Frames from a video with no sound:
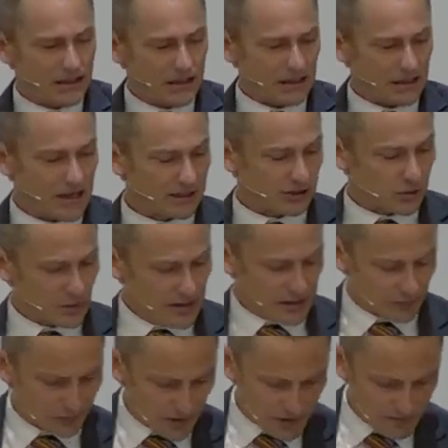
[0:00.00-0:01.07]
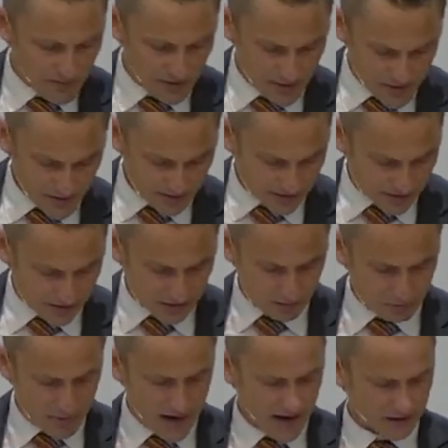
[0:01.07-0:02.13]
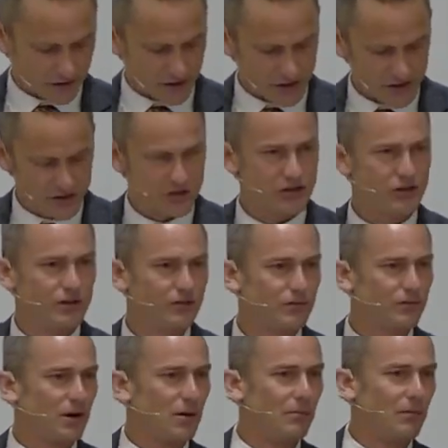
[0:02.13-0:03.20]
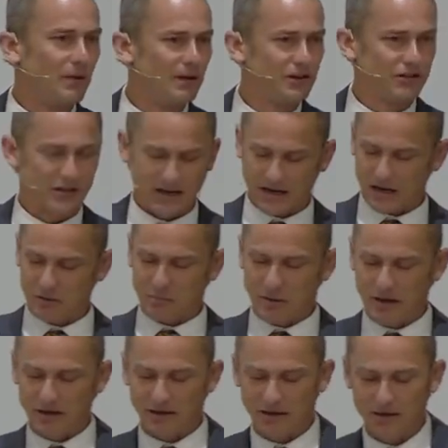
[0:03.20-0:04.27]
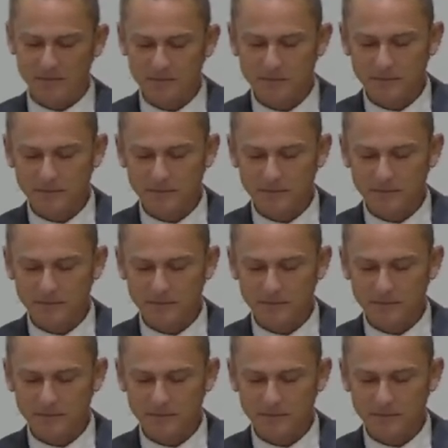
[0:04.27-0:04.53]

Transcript: last week from this passage from 2 Peter,